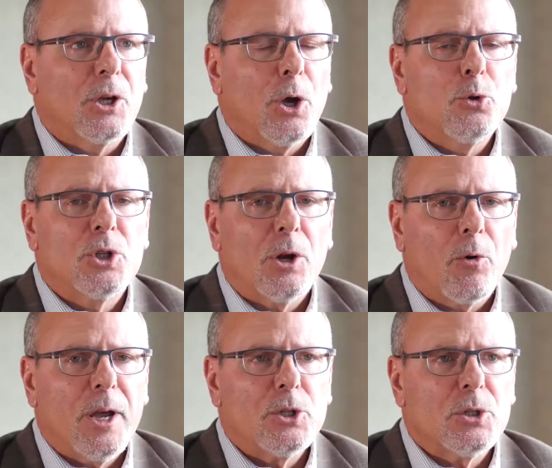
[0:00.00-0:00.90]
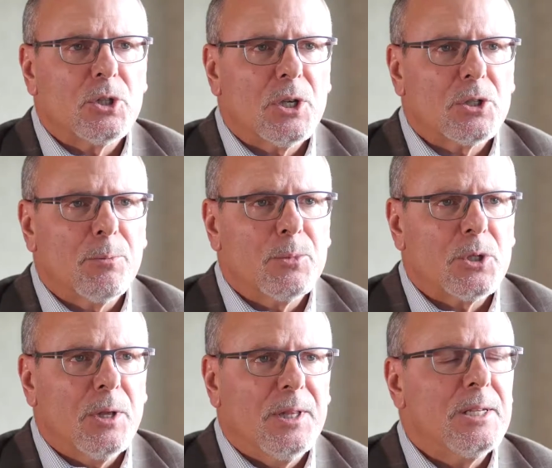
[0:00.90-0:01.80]
In the cogeneration
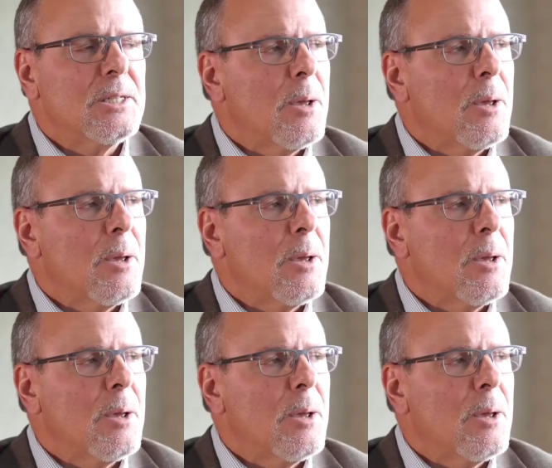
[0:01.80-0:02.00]
systems,